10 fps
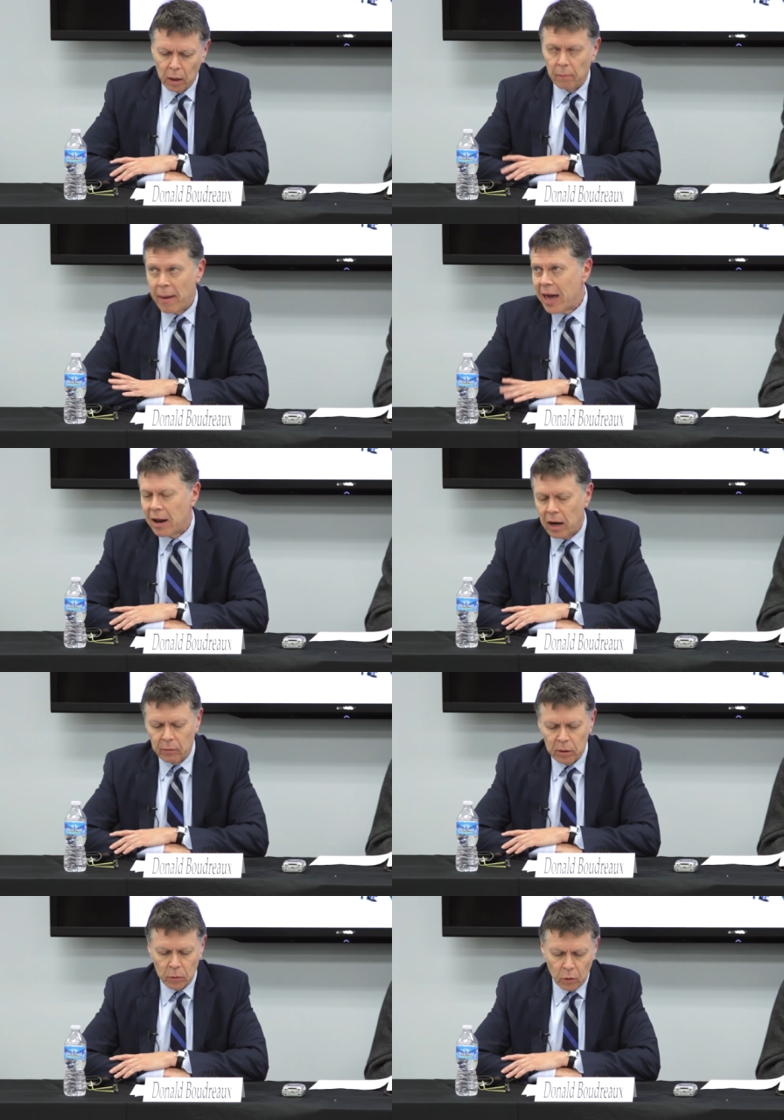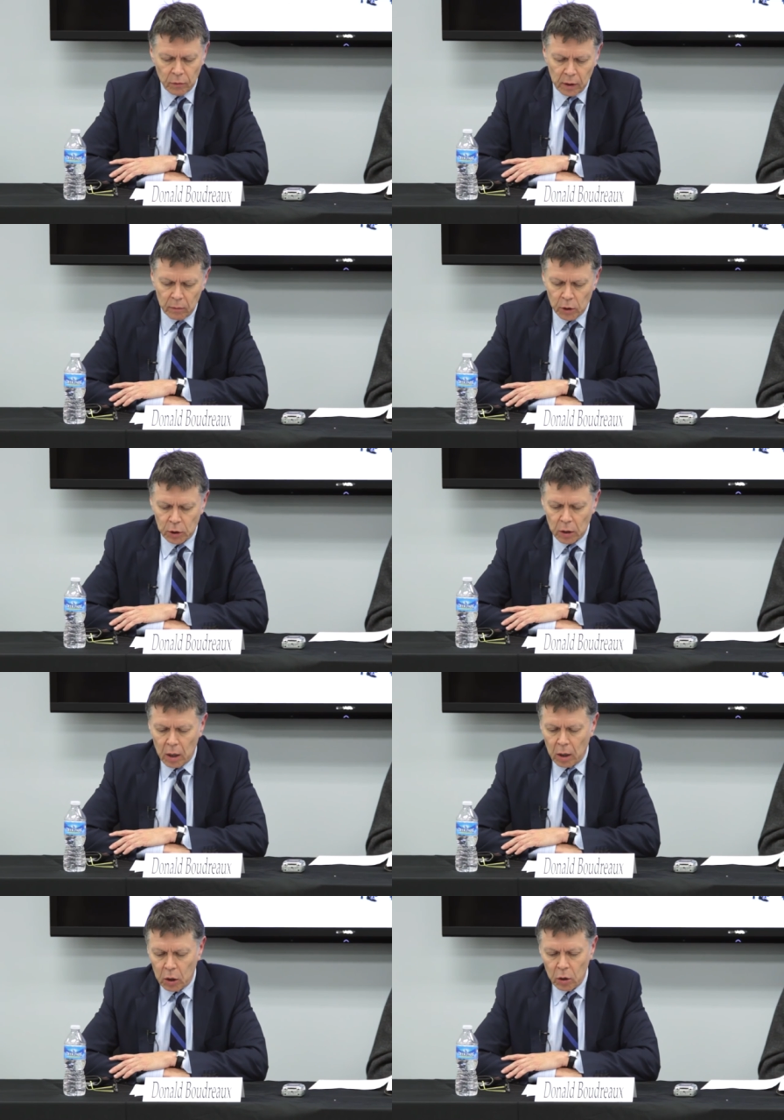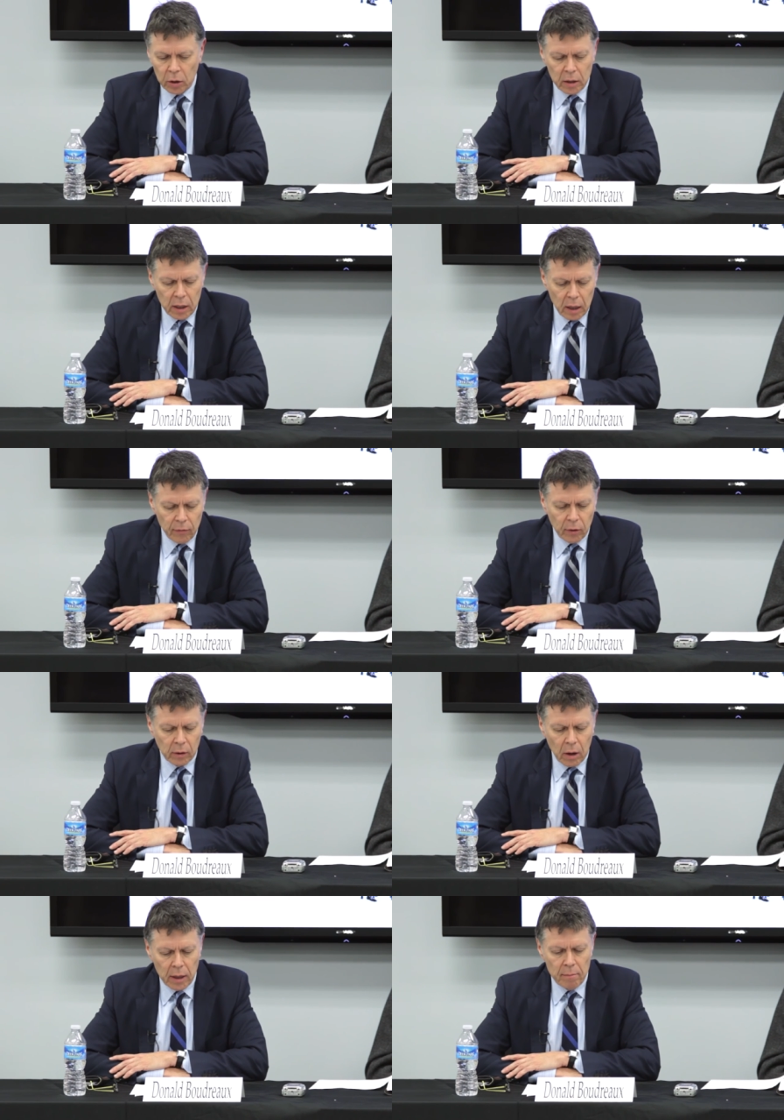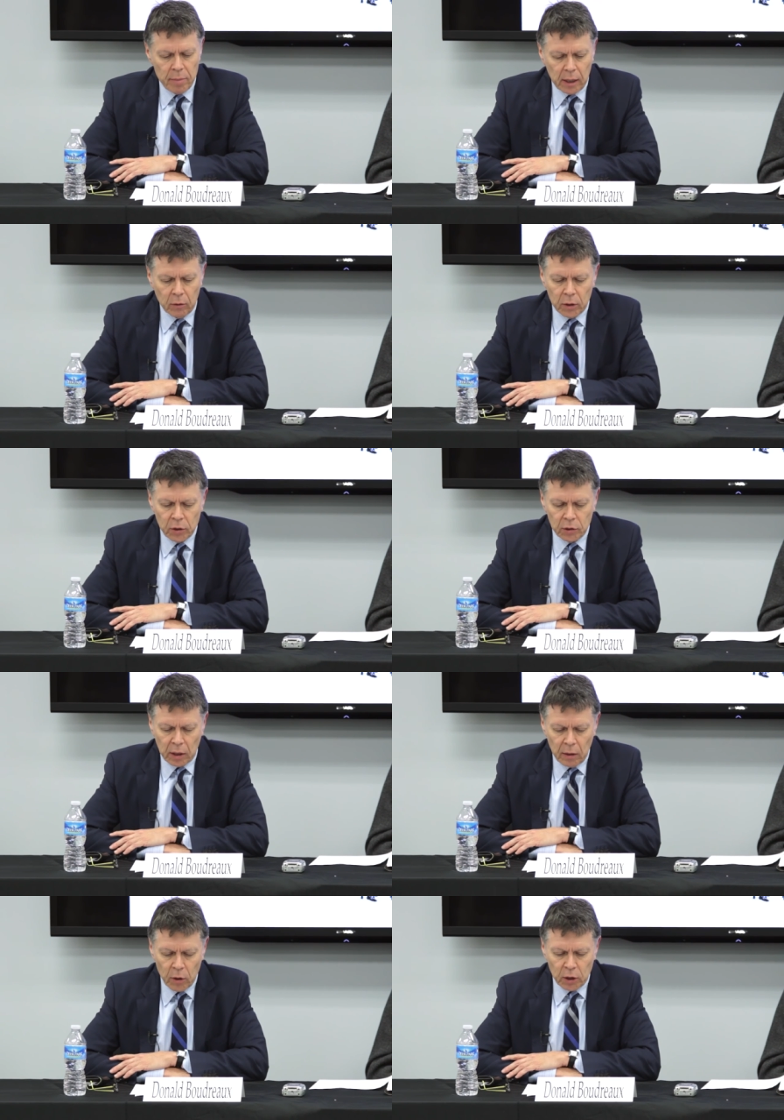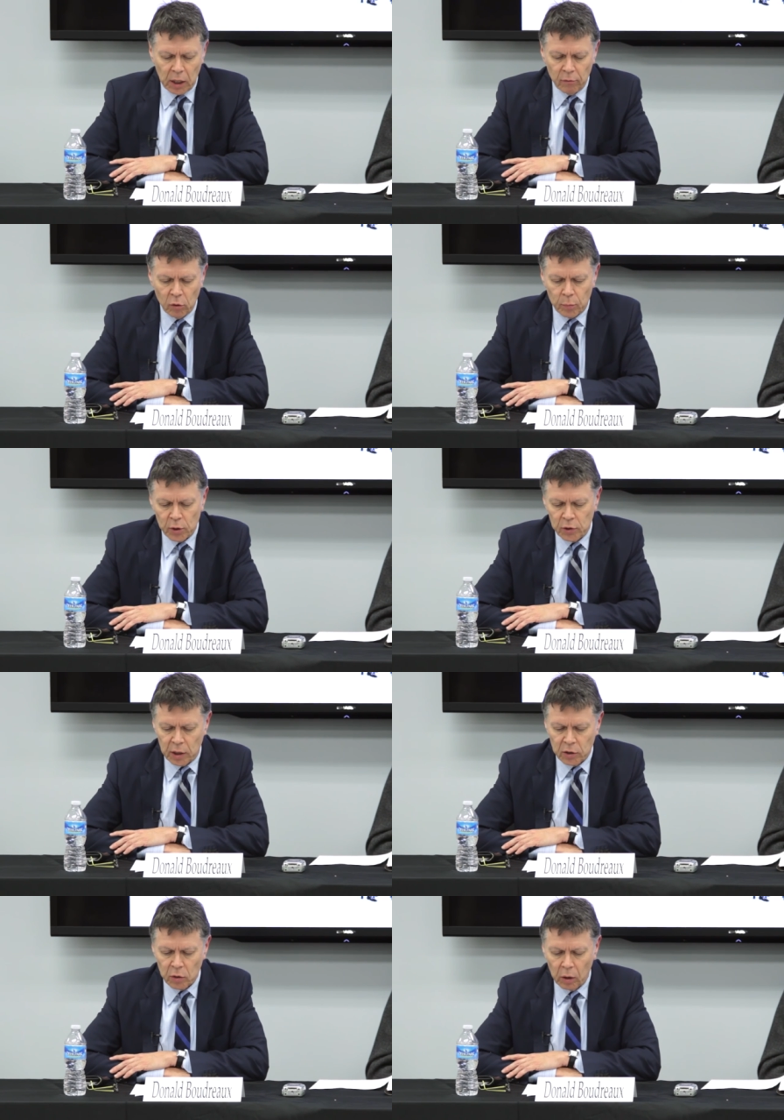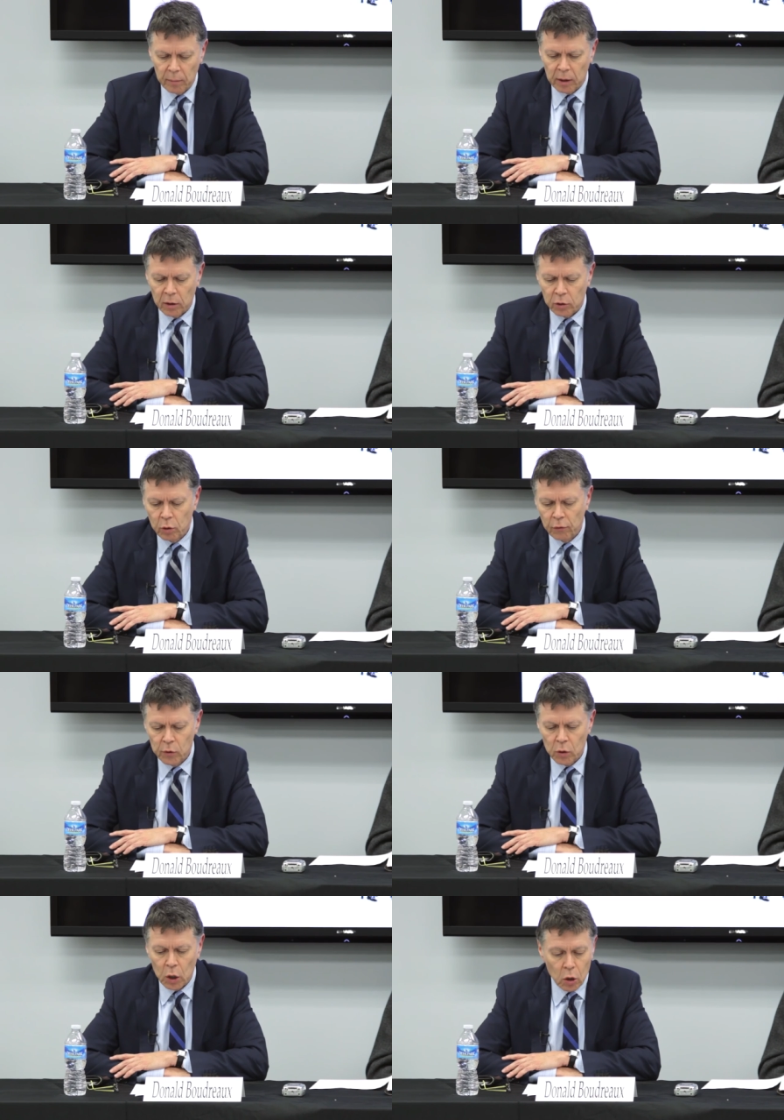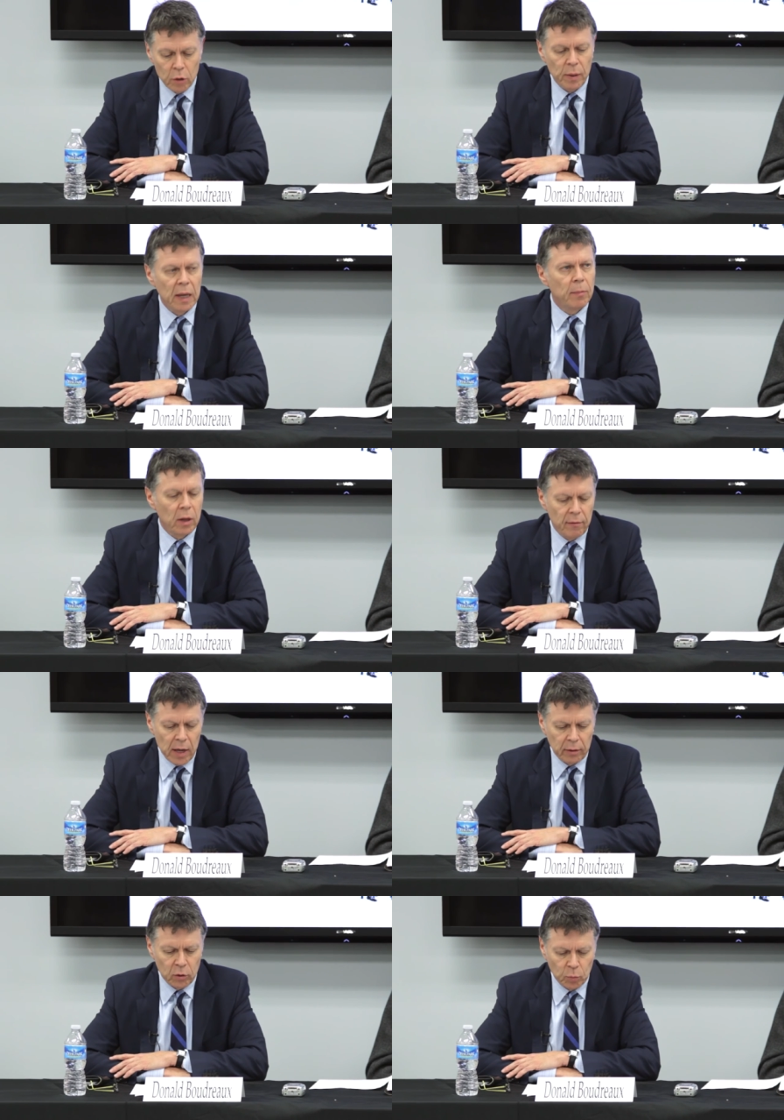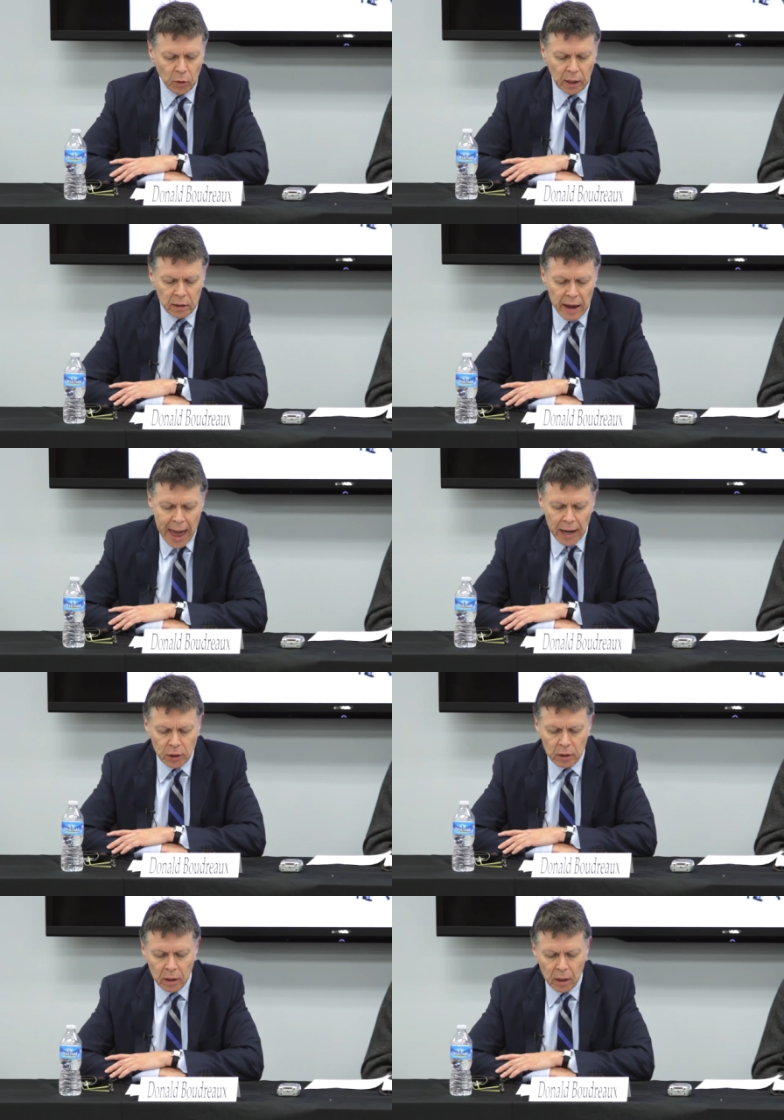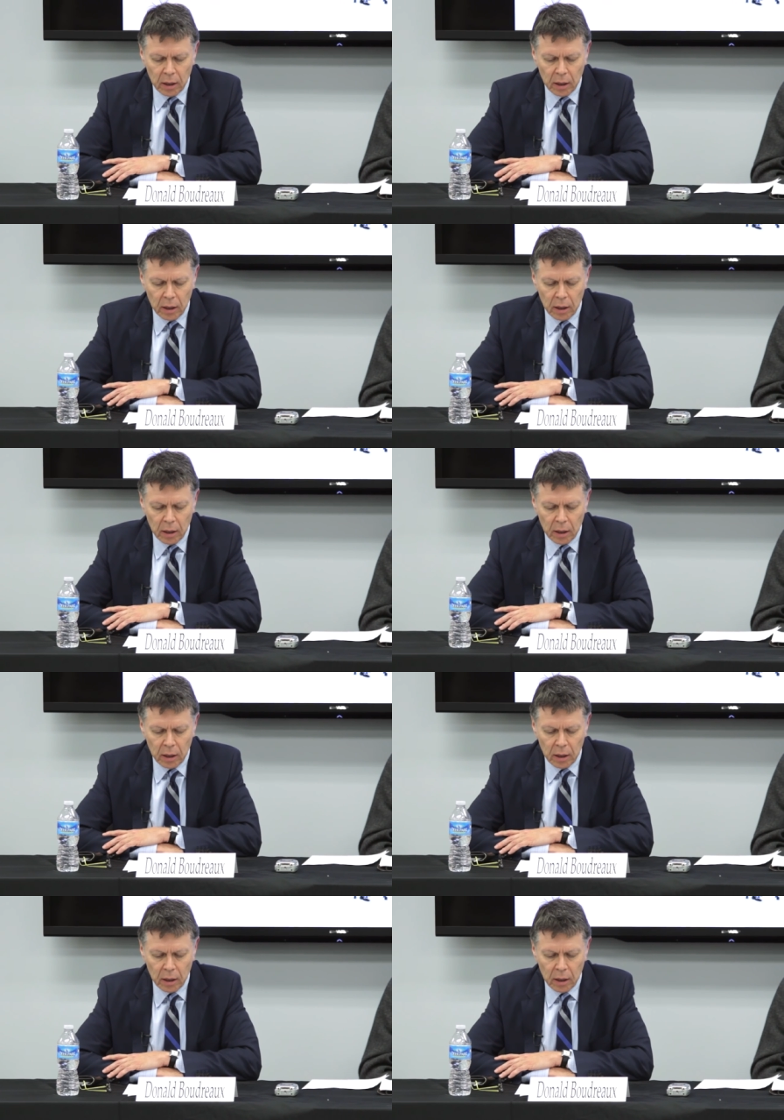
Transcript: a bad Hollywood movie, in which good and evil are unambiguous and in which evil persists only because too few good people have yet to spring into action,